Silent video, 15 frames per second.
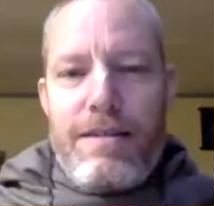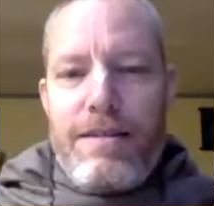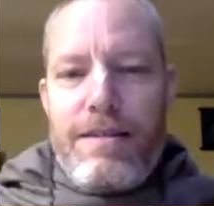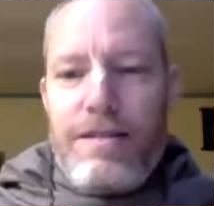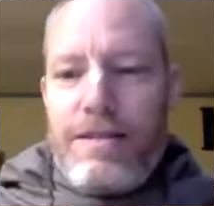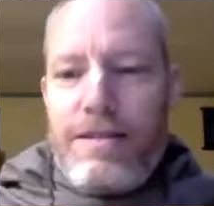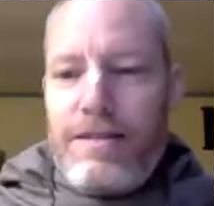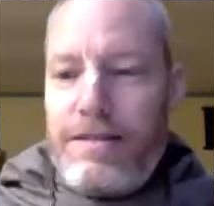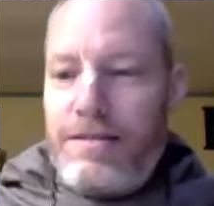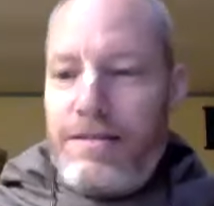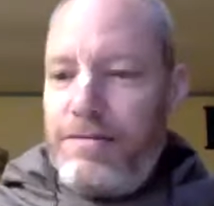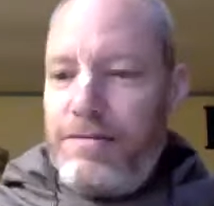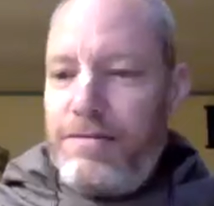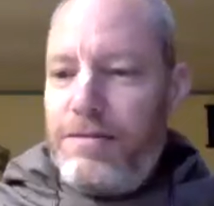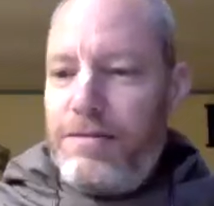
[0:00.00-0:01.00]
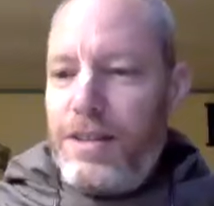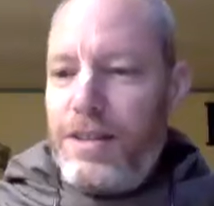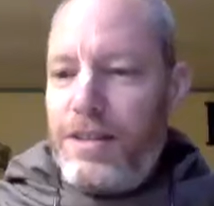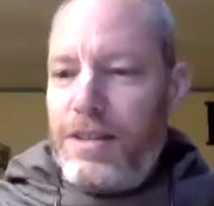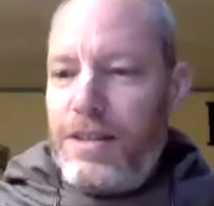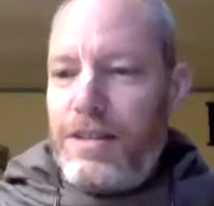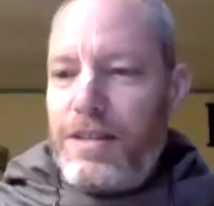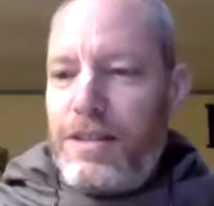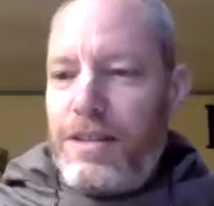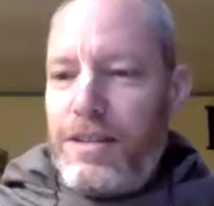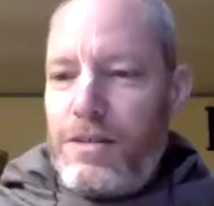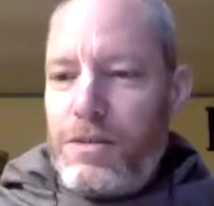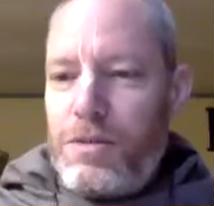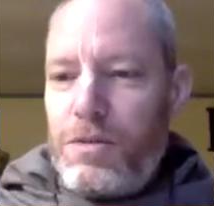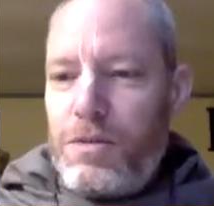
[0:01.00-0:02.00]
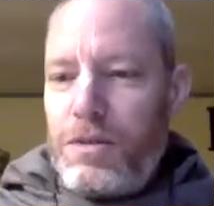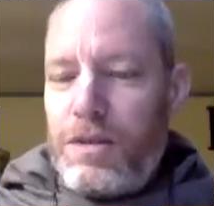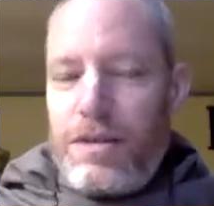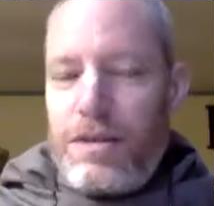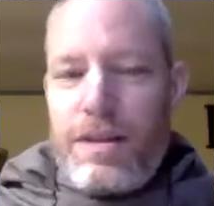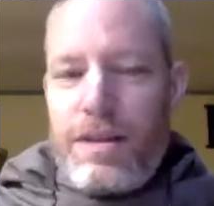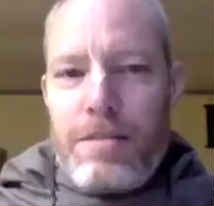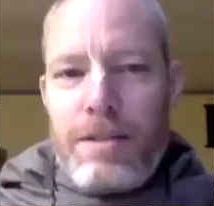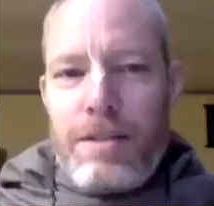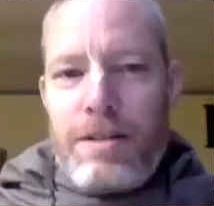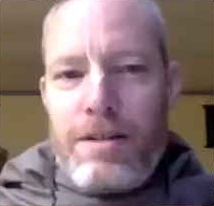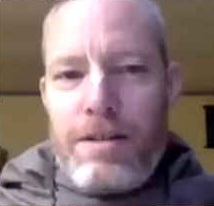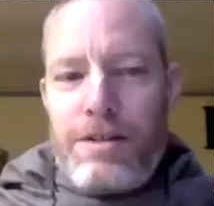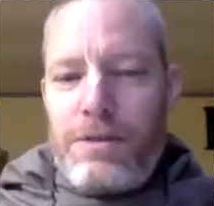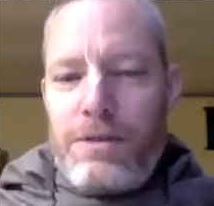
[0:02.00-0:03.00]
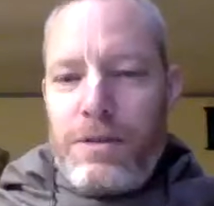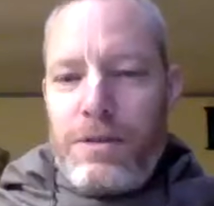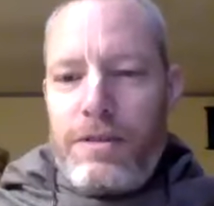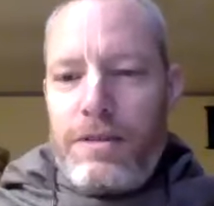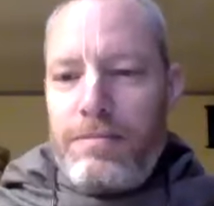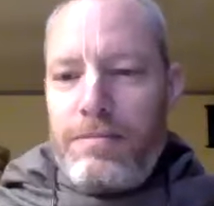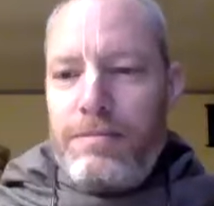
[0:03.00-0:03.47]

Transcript: And I just want to thank Maharaj for